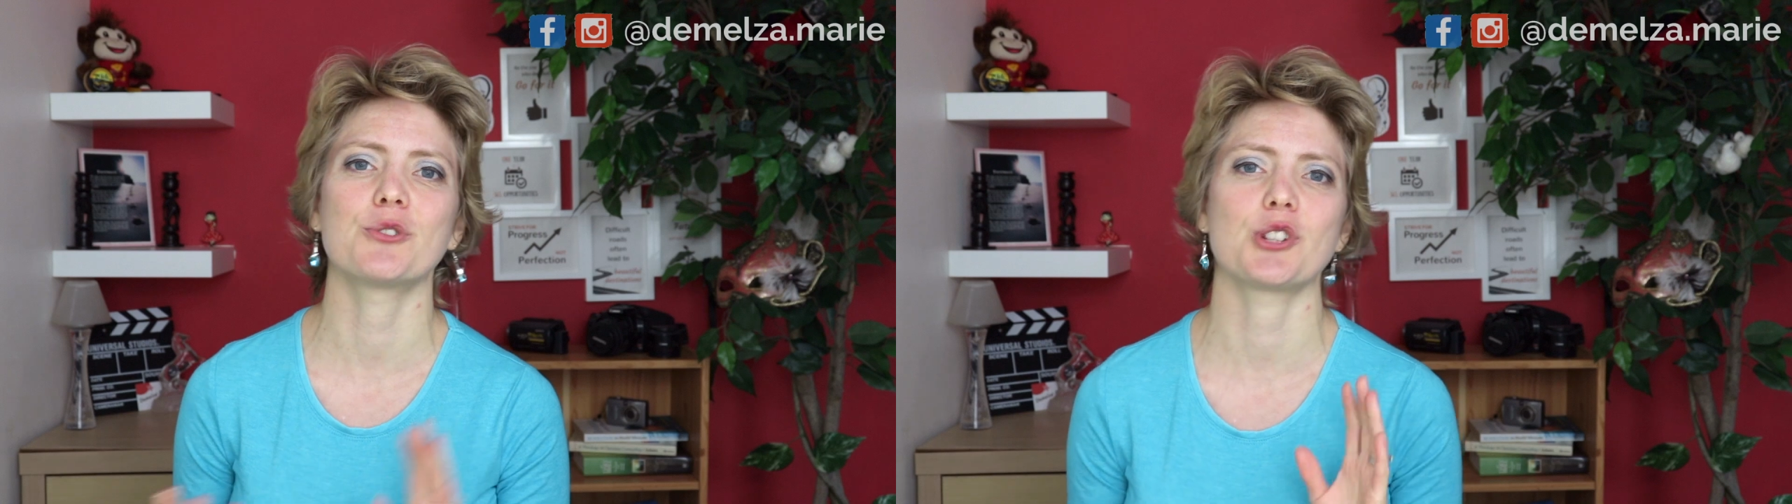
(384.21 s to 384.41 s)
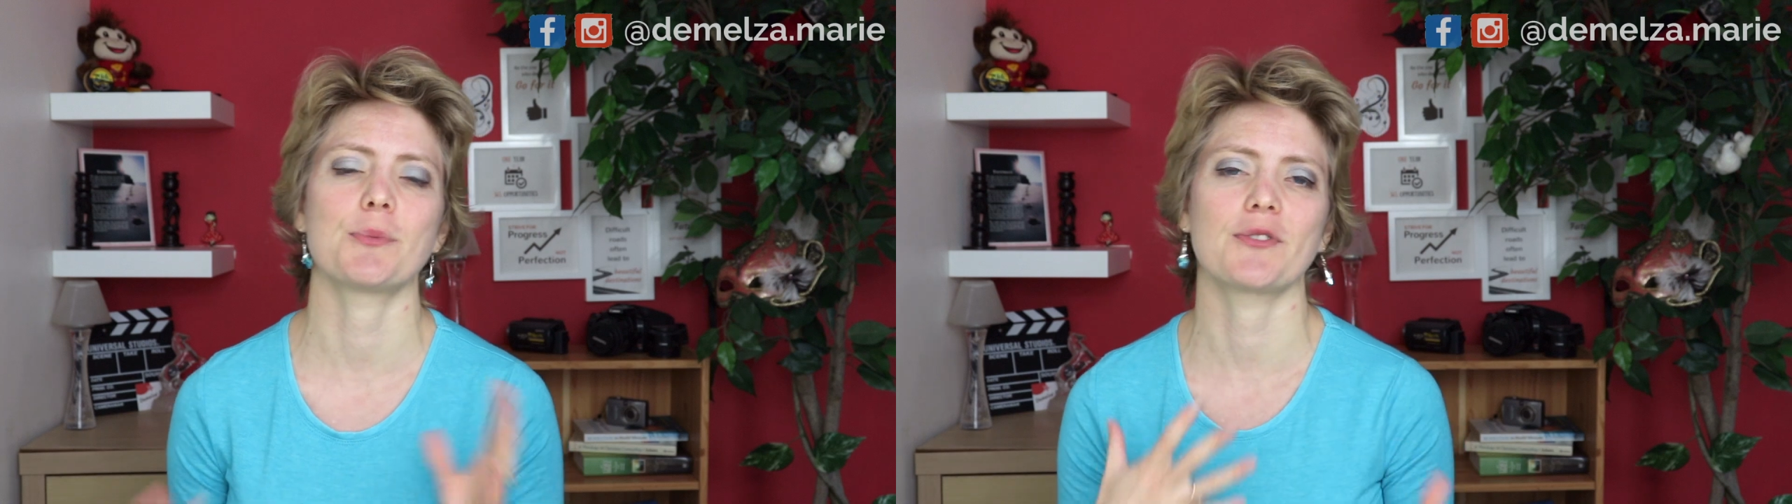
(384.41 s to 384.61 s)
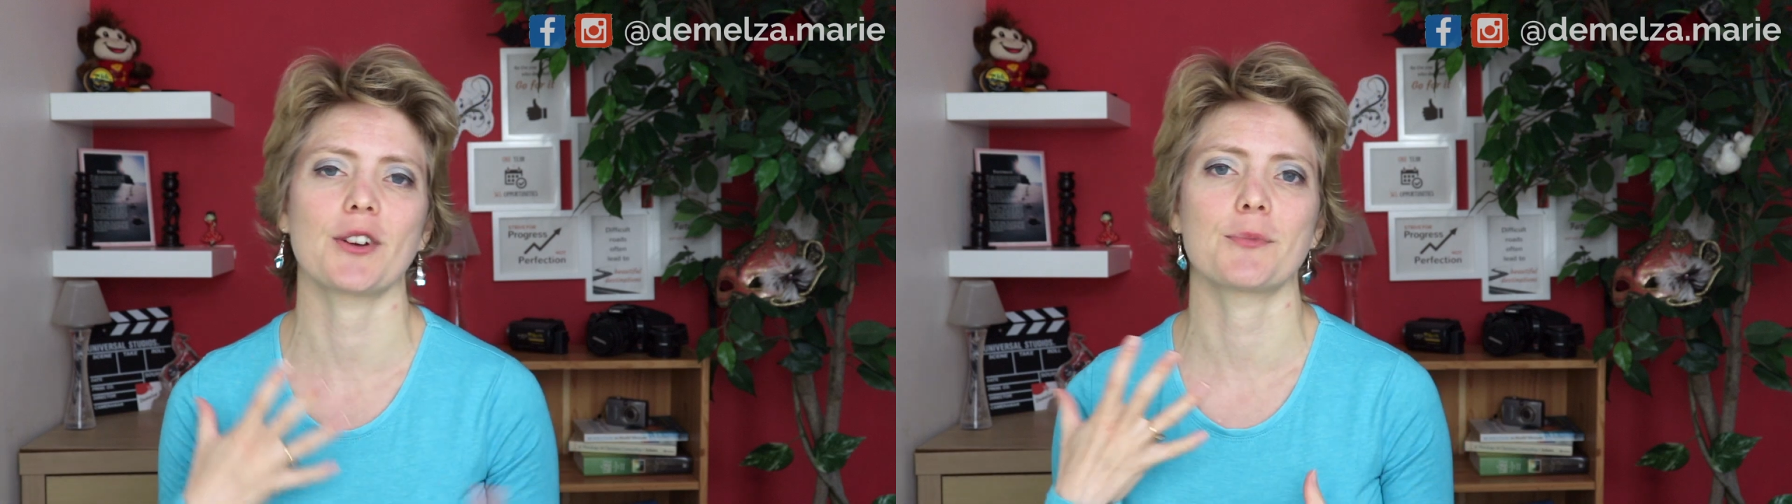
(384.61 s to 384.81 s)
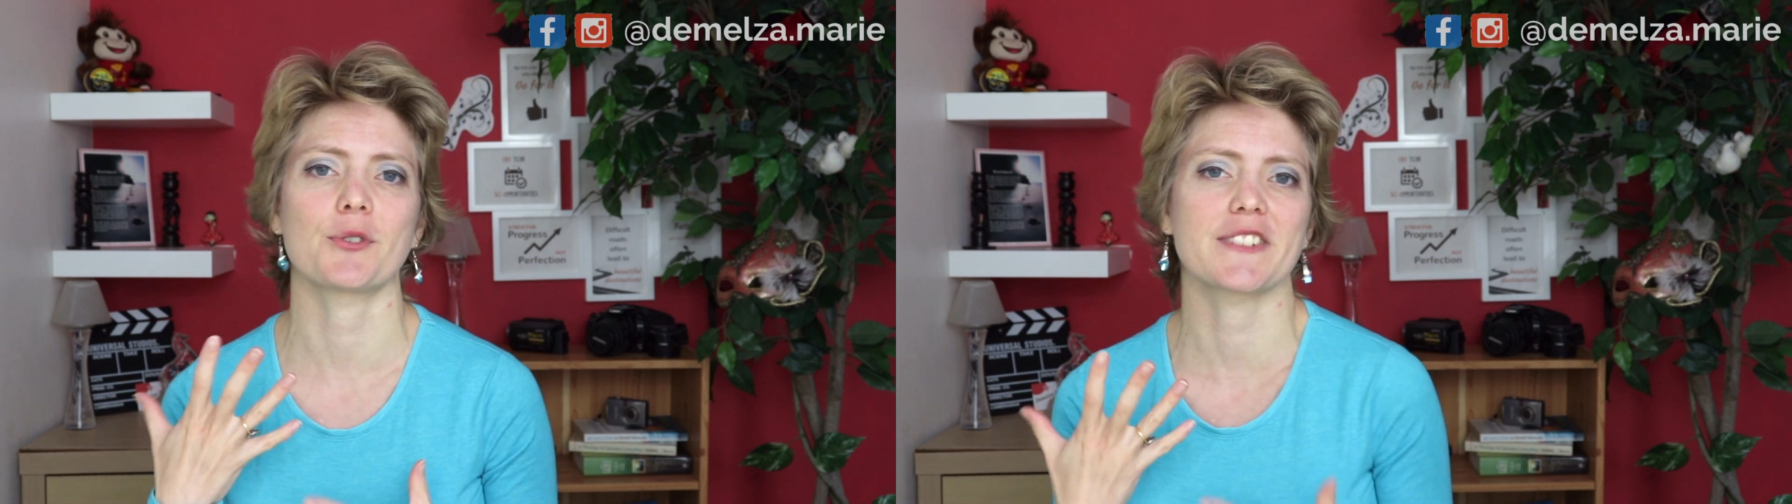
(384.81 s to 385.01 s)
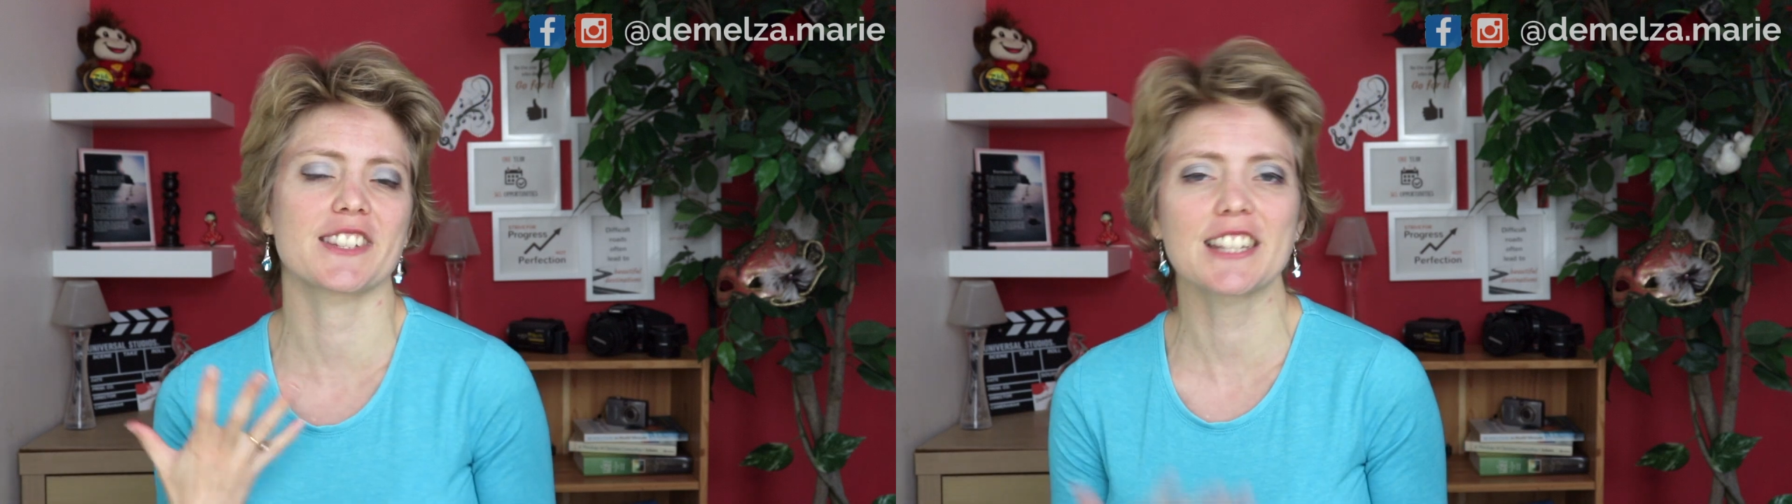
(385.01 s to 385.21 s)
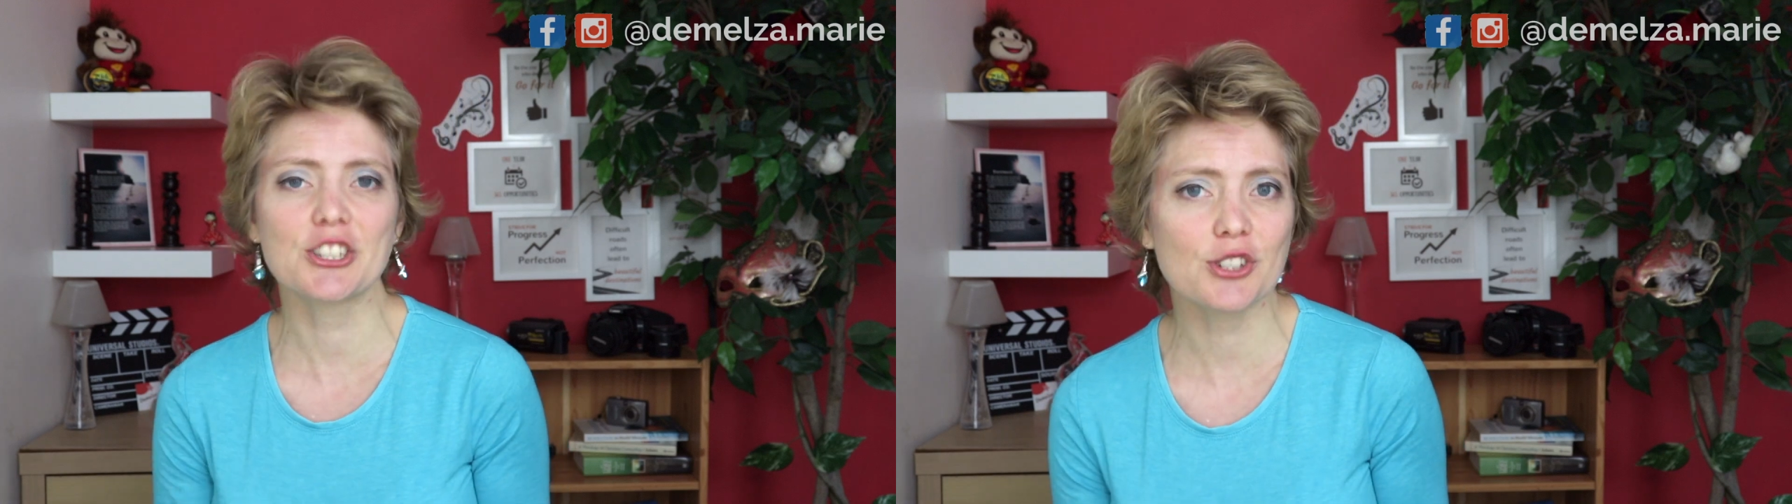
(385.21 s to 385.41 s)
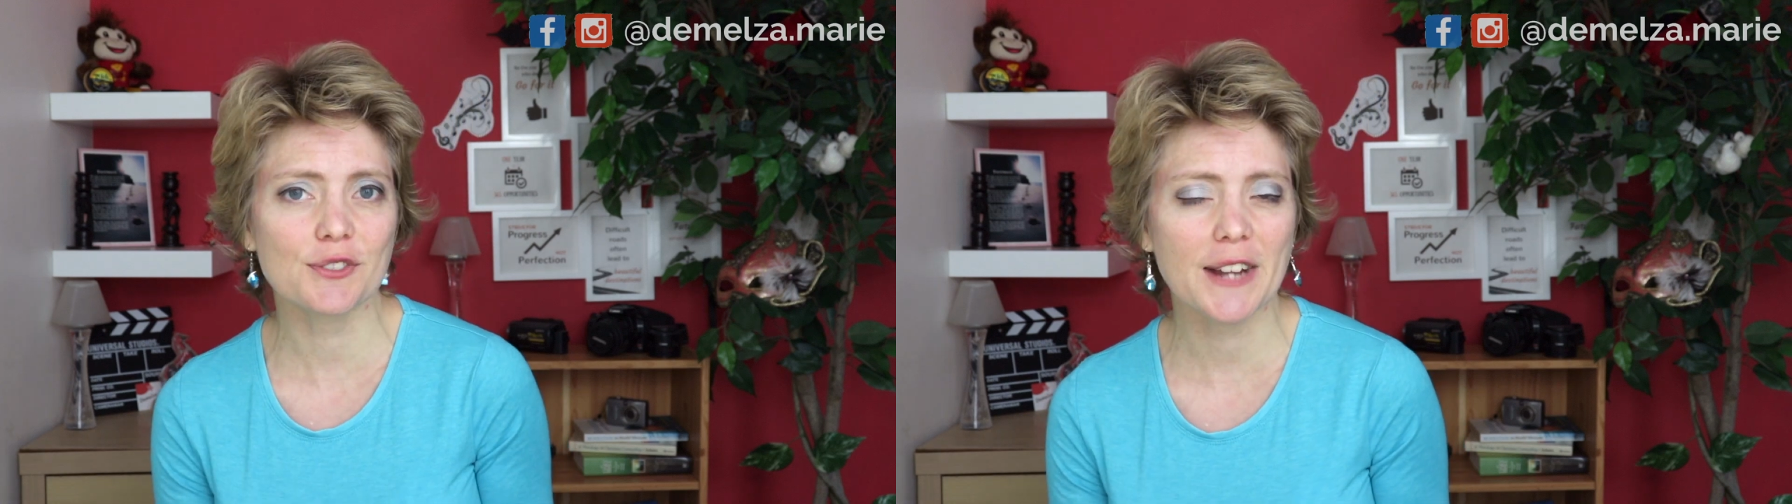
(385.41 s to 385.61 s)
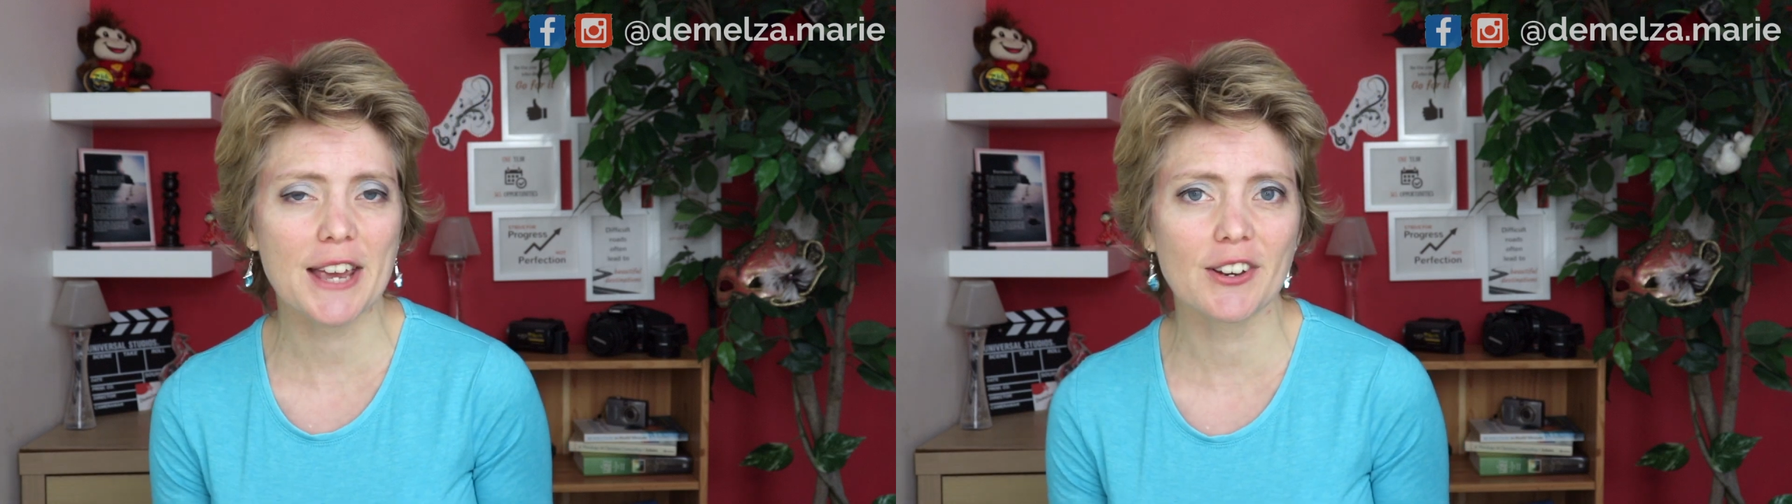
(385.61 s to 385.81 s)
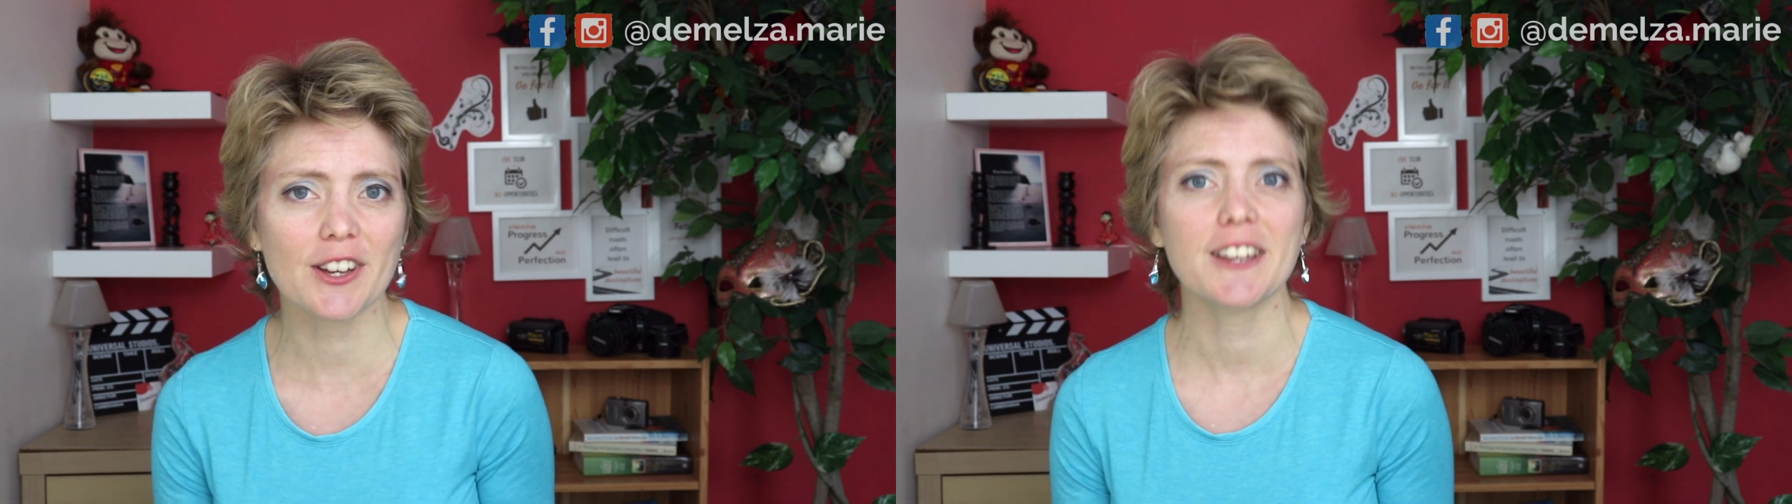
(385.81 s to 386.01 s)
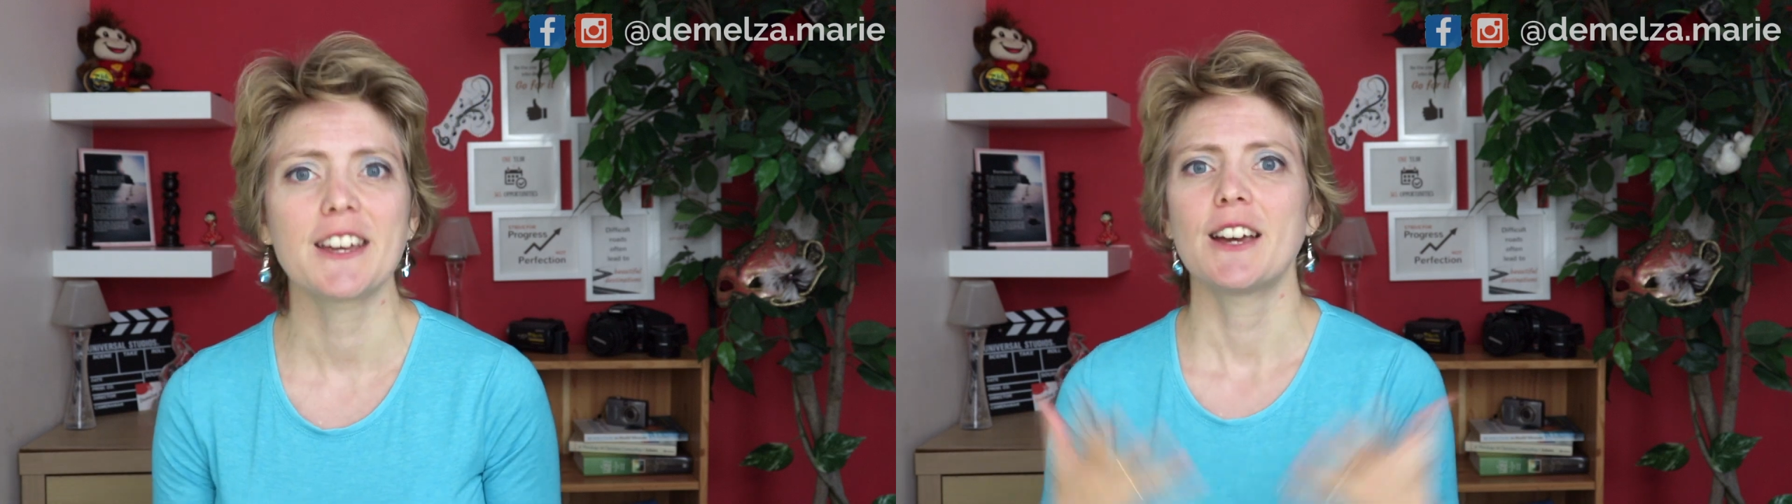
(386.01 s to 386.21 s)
or do you prefer more of a citrus flavor